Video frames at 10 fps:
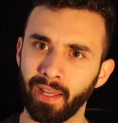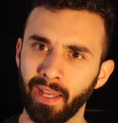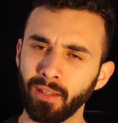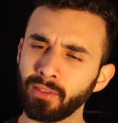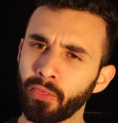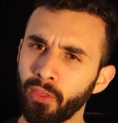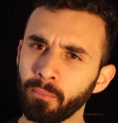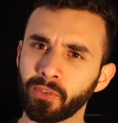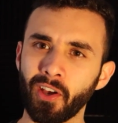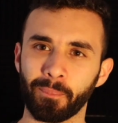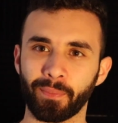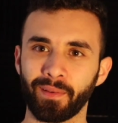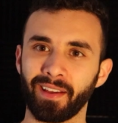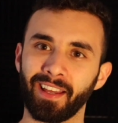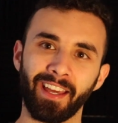hit the thumbs
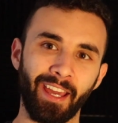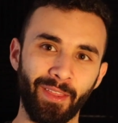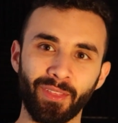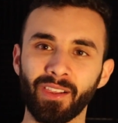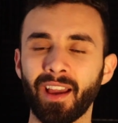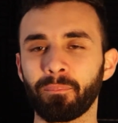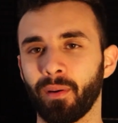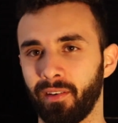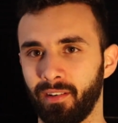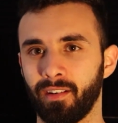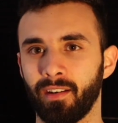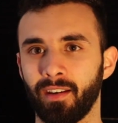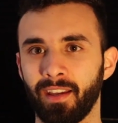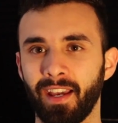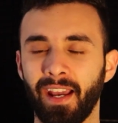up, hit the like button,
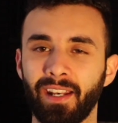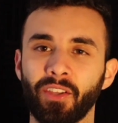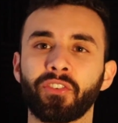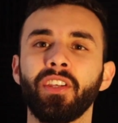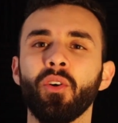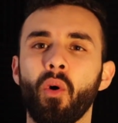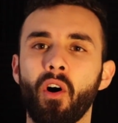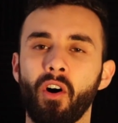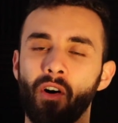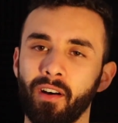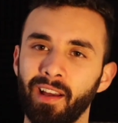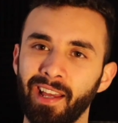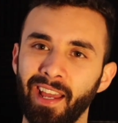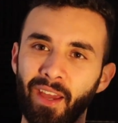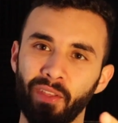and I'll see you all
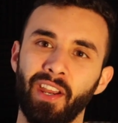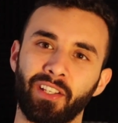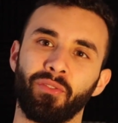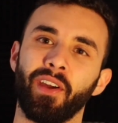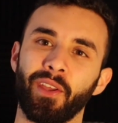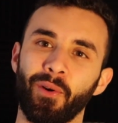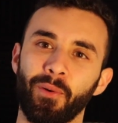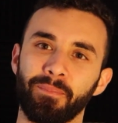in the next video.